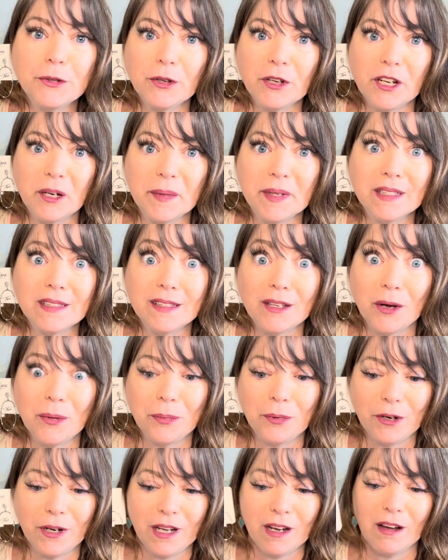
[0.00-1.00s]
are going to be so
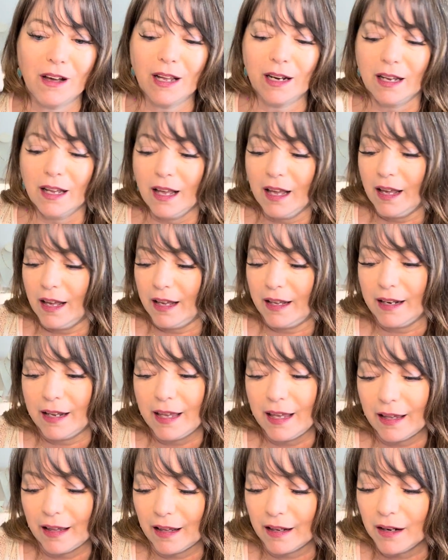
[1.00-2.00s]
pretty on. And
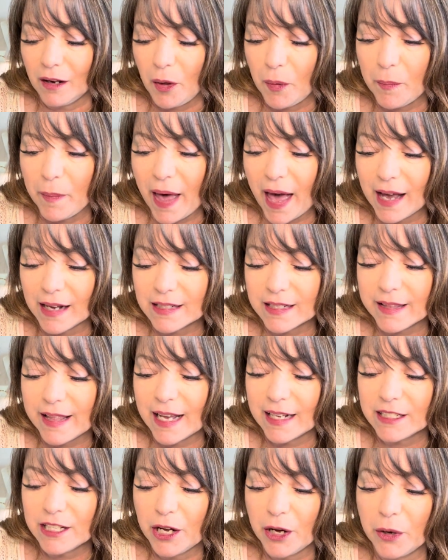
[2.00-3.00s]
again, back to
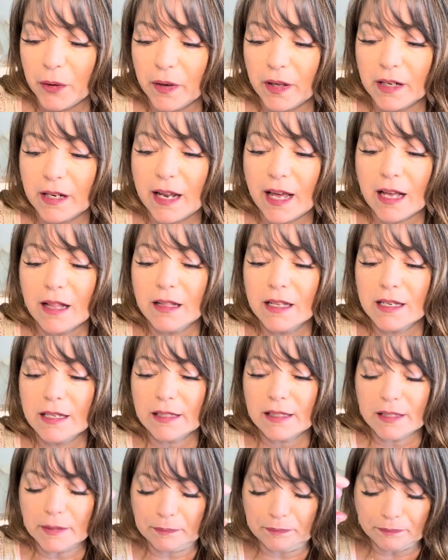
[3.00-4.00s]
that token
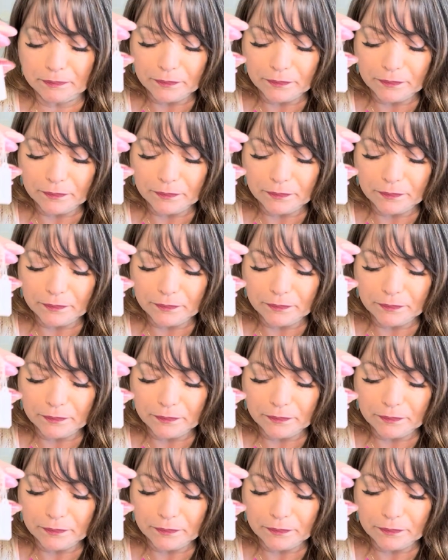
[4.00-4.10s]
necklace.